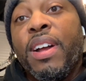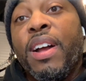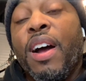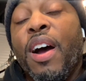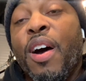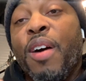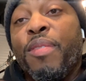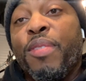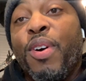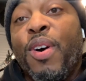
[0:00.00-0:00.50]

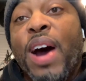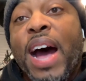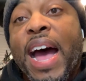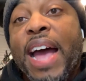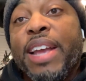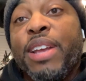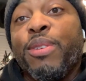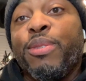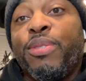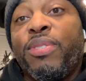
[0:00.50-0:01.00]
of
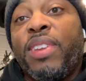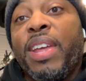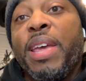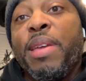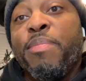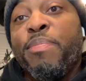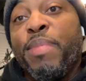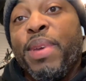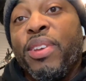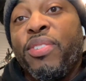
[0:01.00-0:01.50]
Ohio
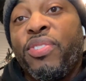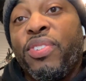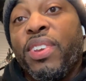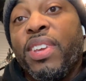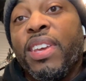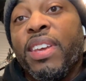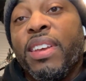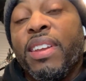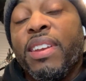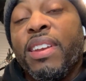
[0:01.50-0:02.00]
State,
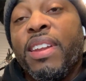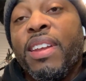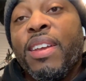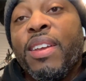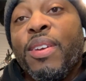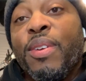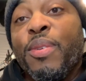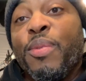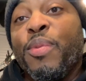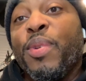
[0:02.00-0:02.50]
Michigan
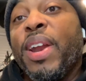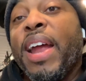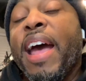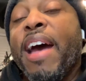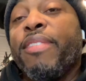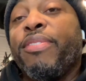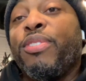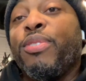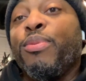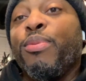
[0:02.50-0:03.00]
would
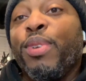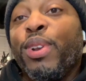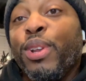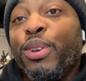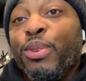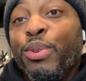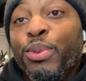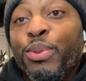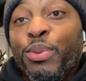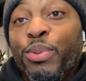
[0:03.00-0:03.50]
have to
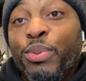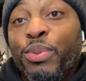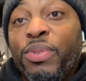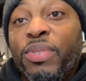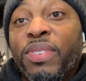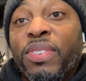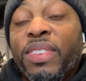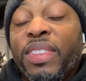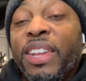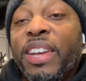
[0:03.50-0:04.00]

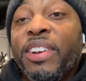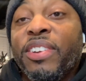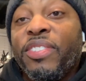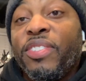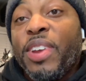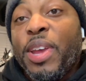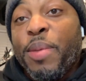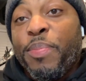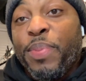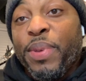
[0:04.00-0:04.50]
lose their
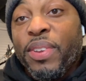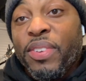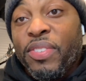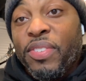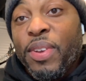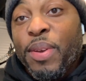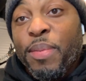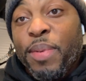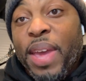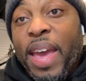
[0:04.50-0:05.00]

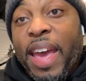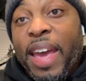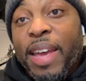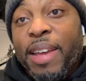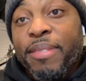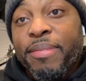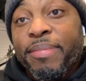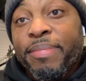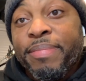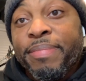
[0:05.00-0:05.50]
championship
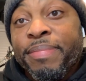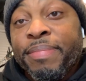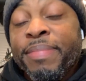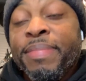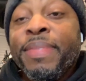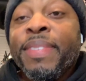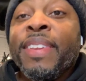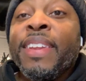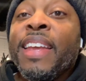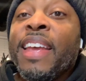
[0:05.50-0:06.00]
game.
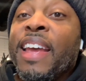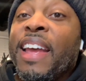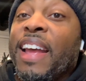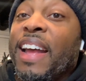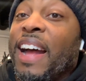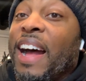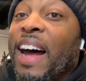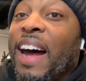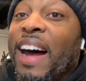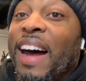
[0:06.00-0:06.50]

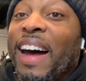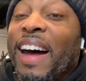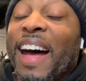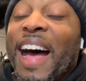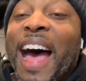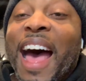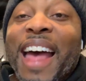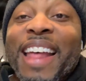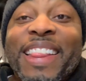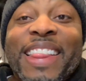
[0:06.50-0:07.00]

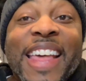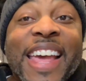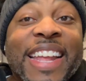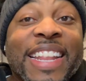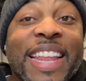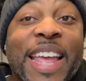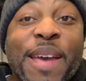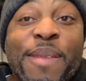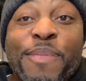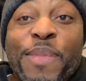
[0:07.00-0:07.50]
I
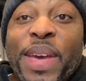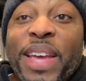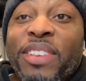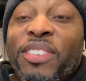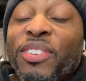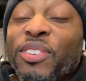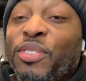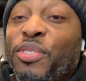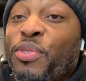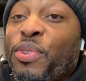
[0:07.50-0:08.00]
think that
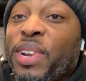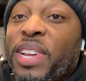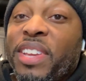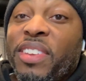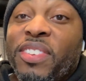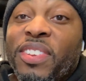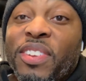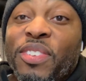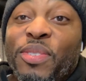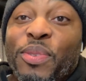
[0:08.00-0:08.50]
makes a tricky
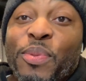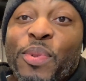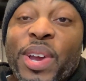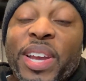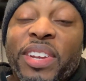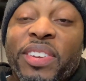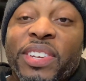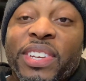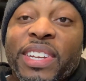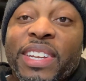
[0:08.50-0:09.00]

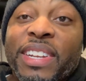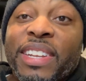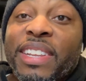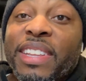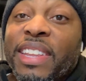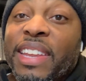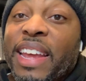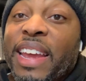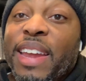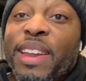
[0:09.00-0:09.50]
situation.
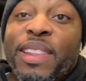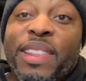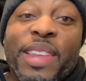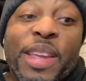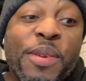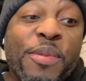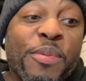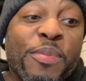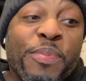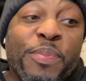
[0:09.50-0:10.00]
They
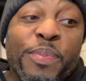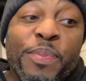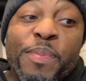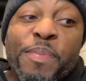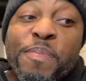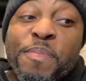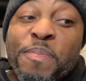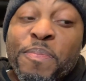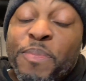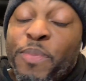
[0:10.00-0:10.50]

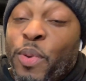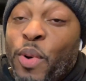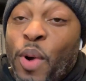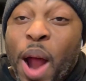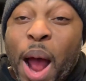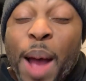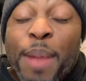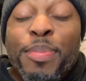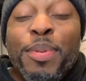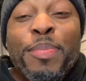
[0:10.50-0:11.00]

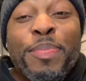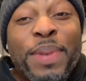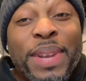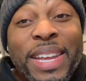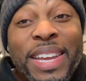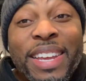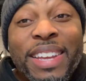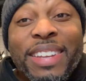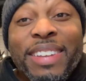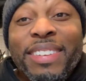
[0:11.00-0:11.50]

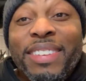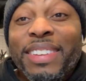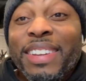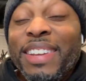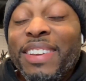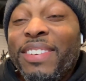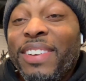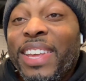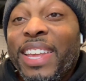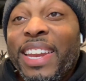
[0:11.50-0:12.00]
probably could
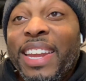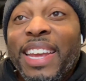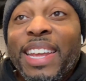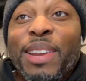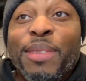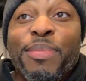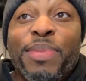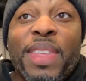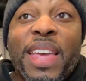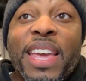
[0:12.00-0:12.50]
still get in.
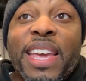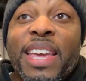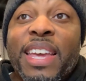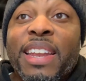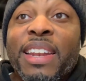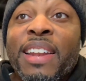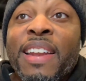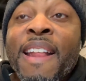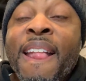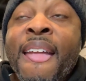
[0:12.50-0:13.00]
I'm
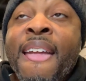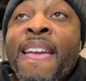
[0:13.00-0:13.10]
thinking